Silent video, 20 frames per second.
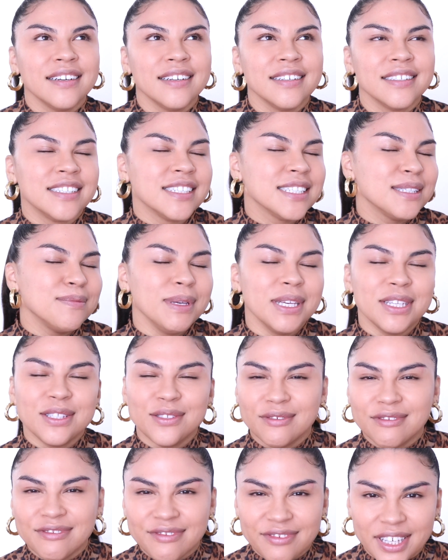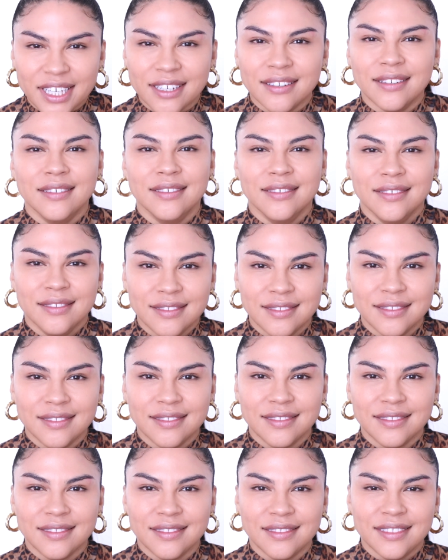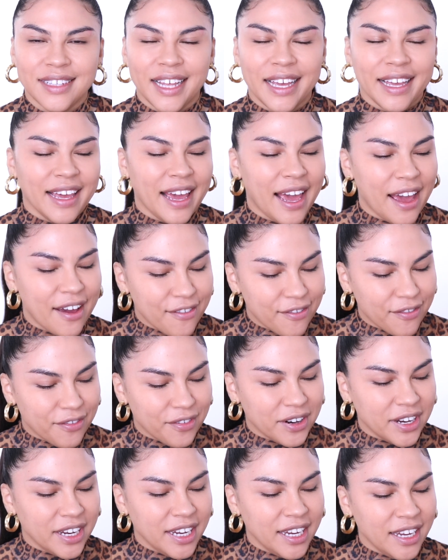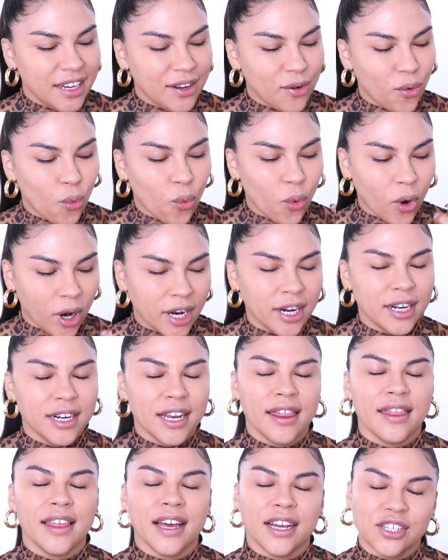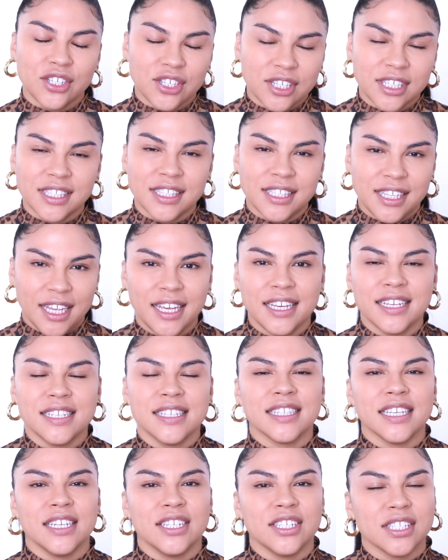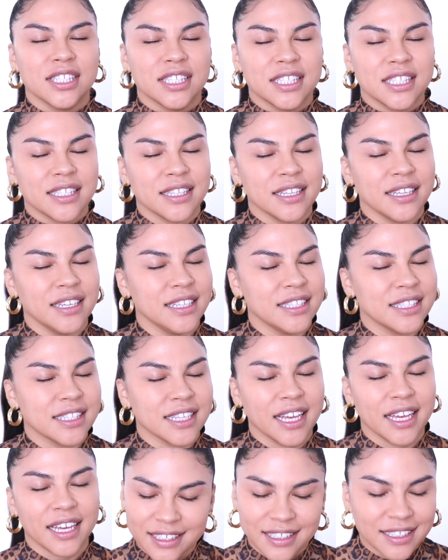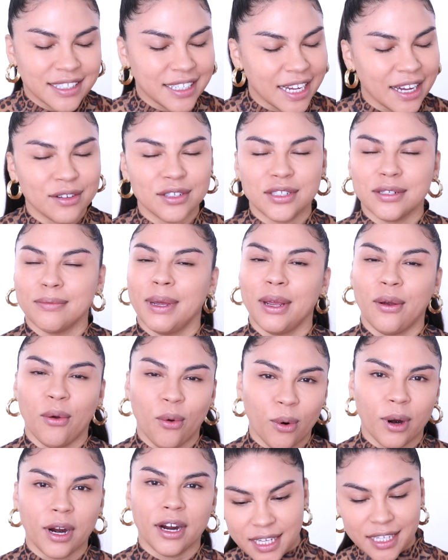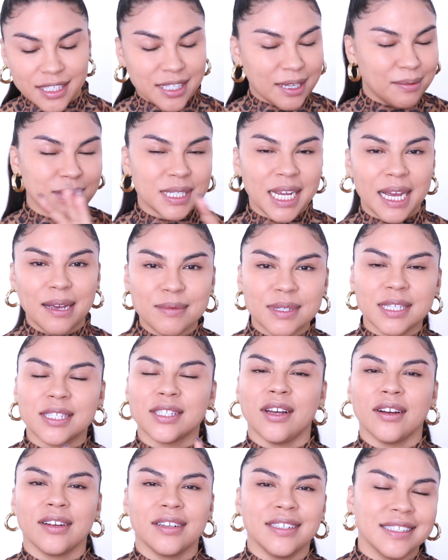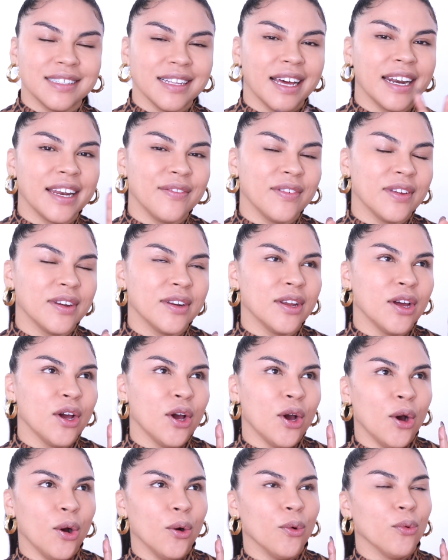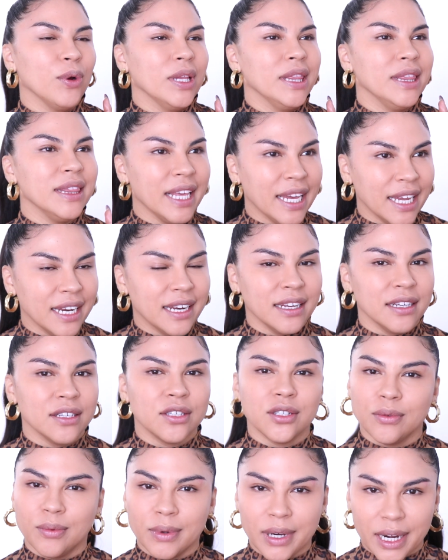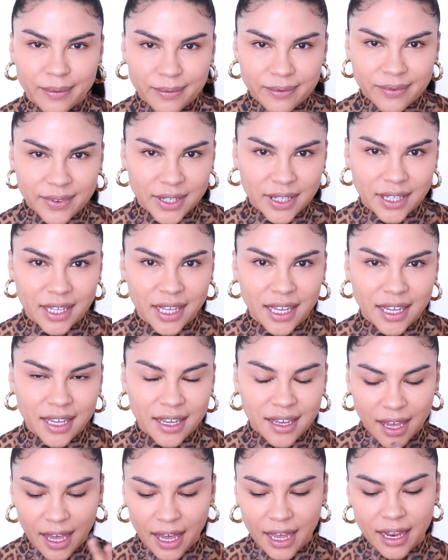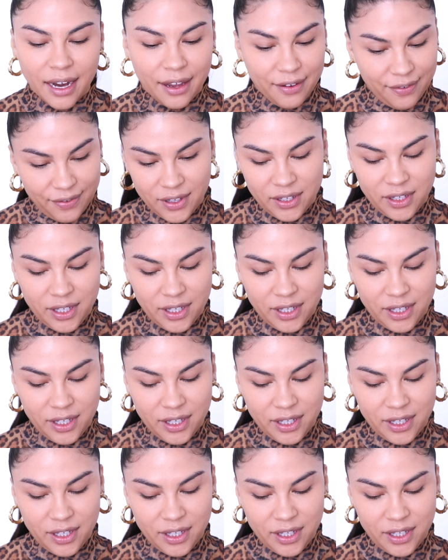just makes you feel. Like every word that she sings, it's like down to my core. Sometimes a song is not even related to what I'm feeling, and I feel